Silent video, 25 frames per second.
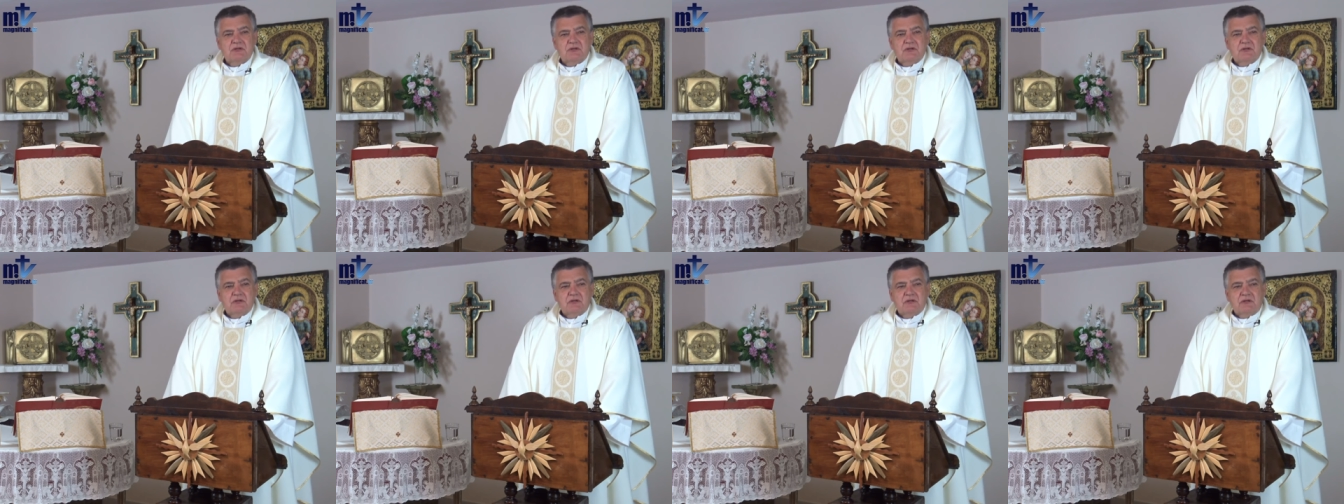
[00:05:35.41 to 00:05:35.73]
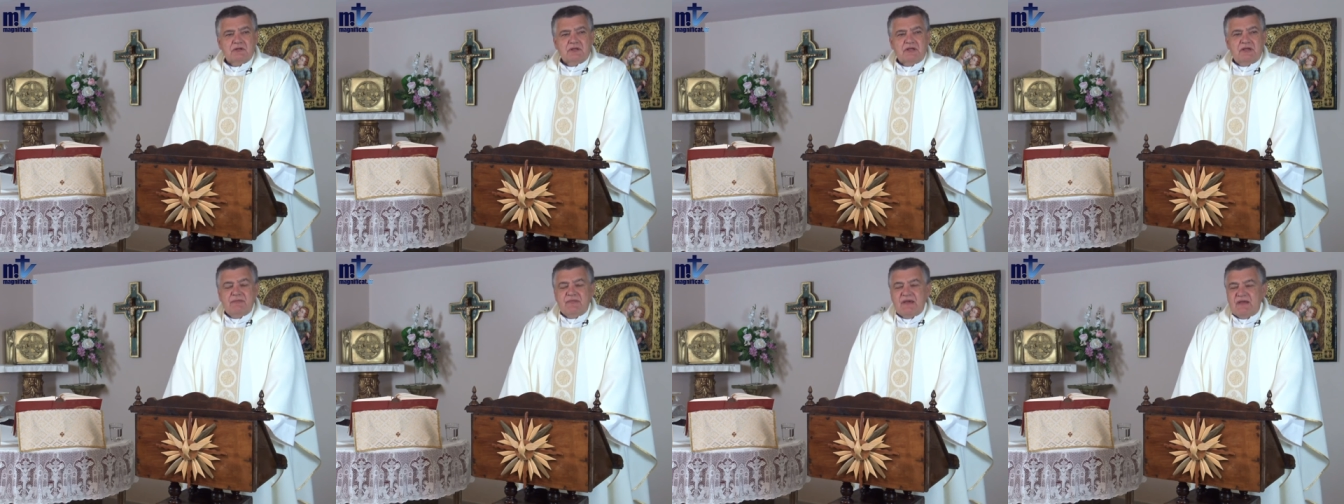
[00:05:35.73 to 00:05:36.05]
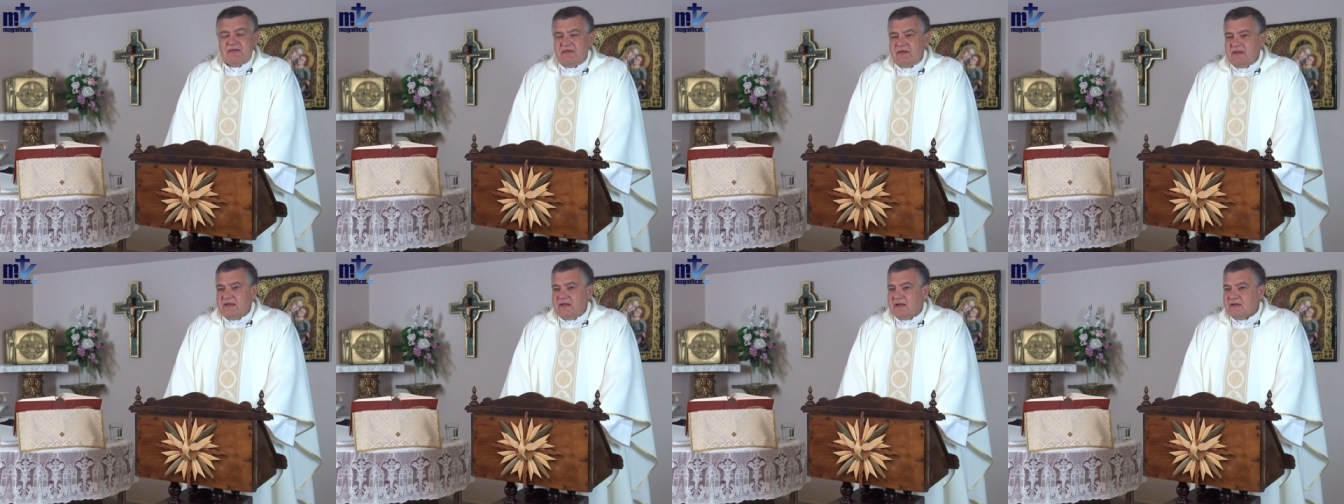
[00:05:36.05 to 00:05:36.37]
and tell
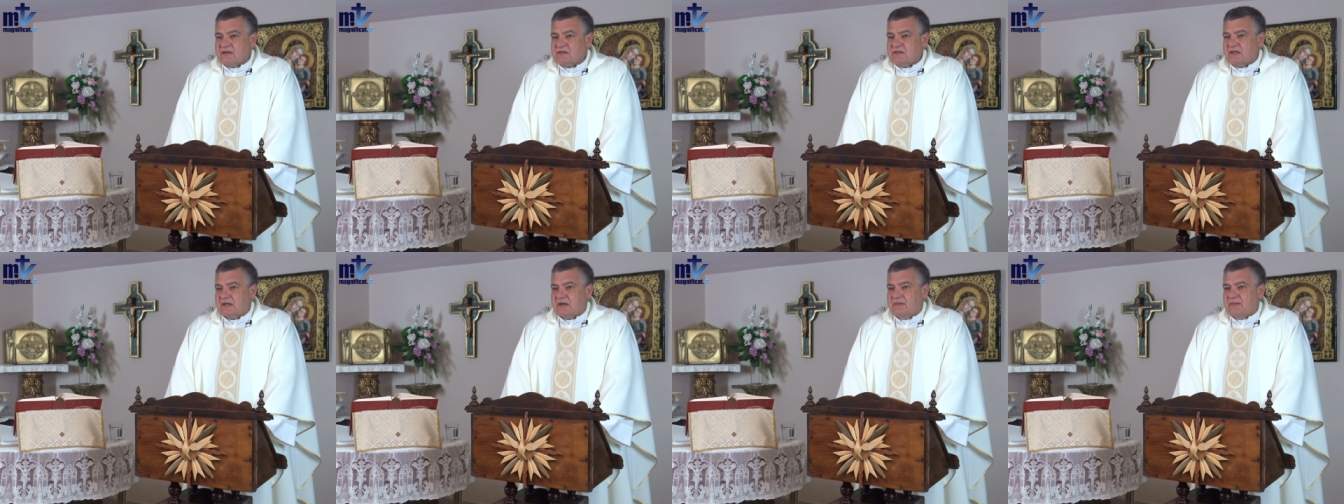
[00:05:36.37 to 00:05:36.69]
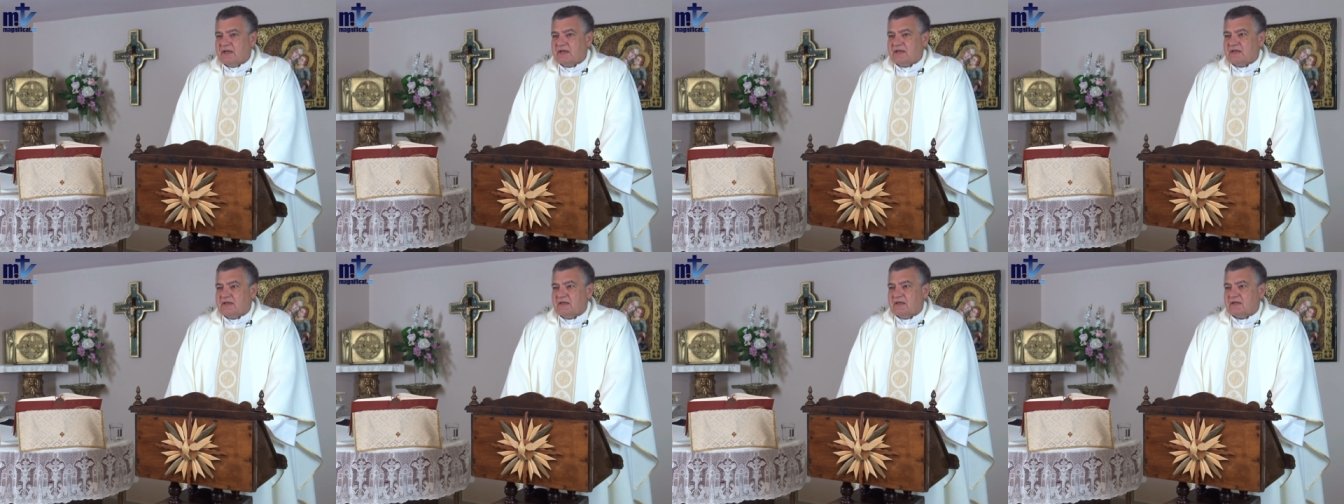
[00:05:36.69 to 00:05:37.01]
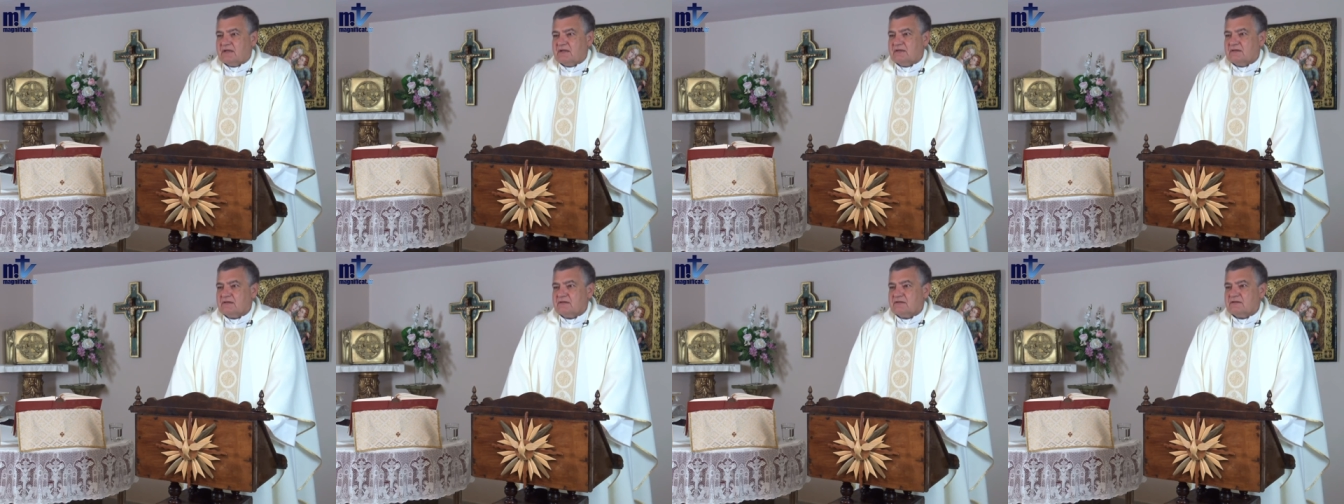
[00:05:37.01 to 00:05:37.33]
me that you love me,
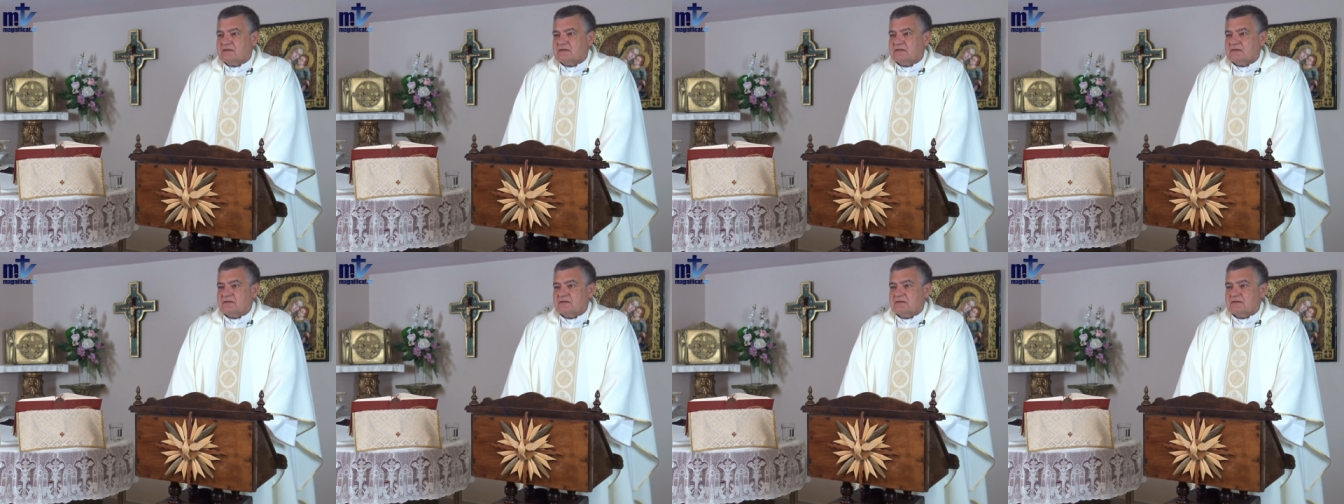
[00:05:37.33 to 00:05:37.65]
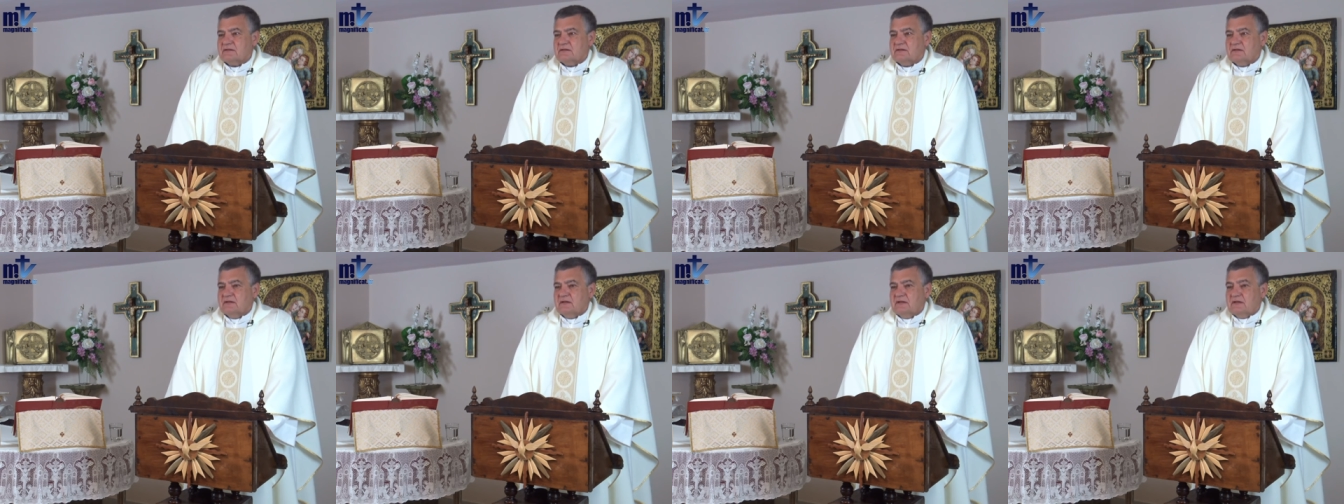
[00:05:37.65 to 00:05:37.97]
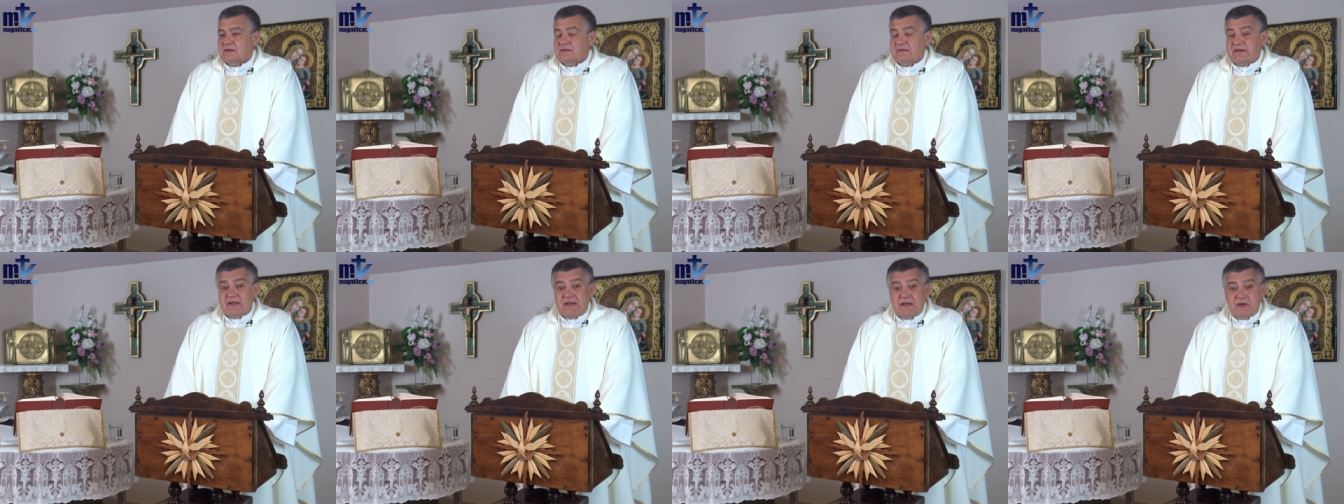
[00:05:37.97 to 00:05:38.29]
that I
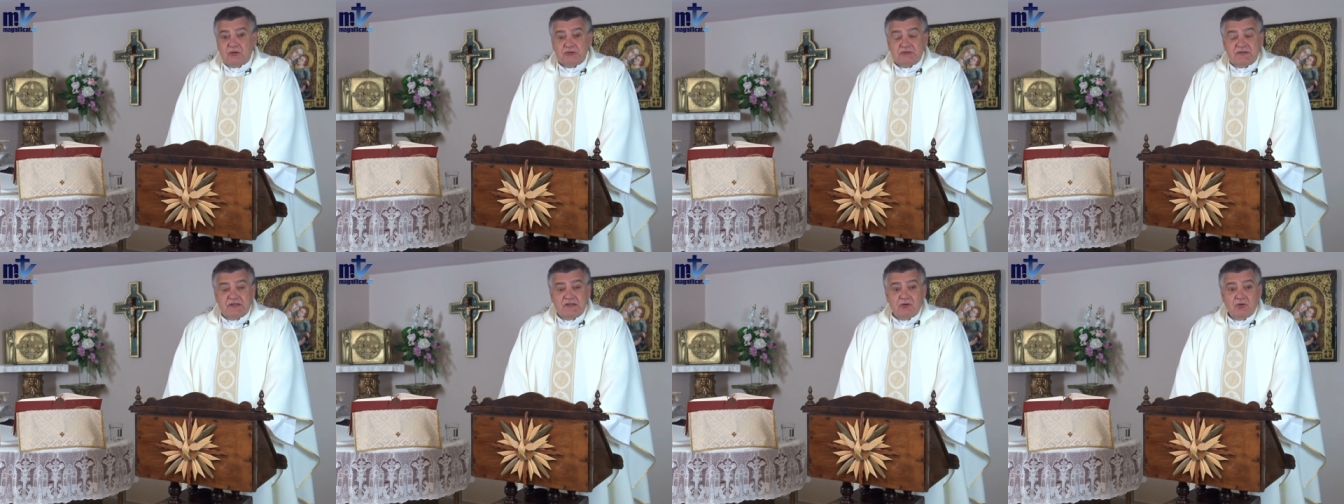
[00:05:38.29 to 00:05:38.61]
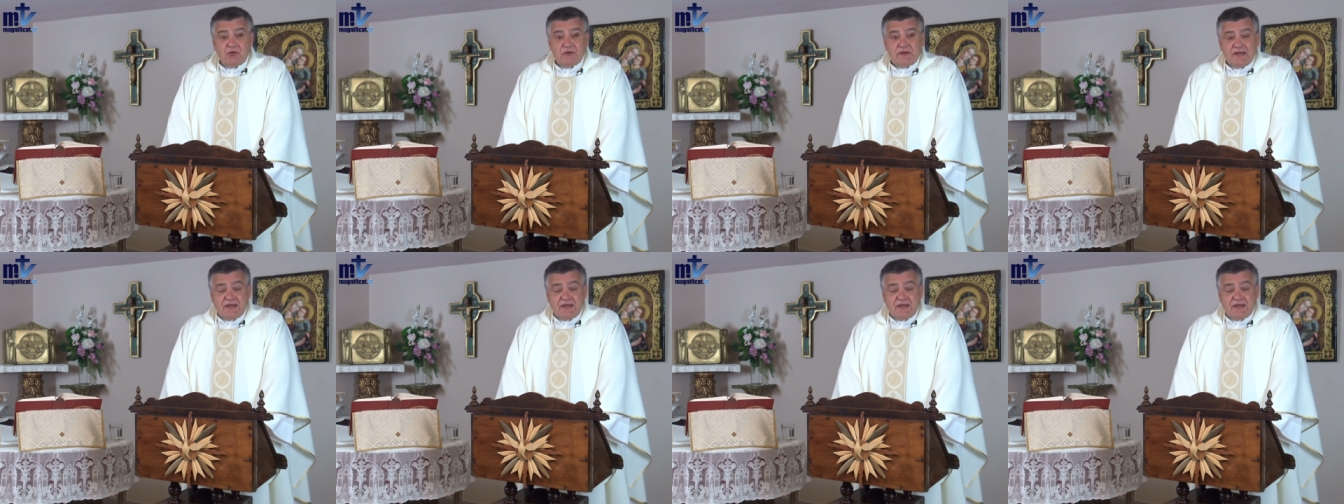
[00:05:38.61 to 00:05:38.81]
have no right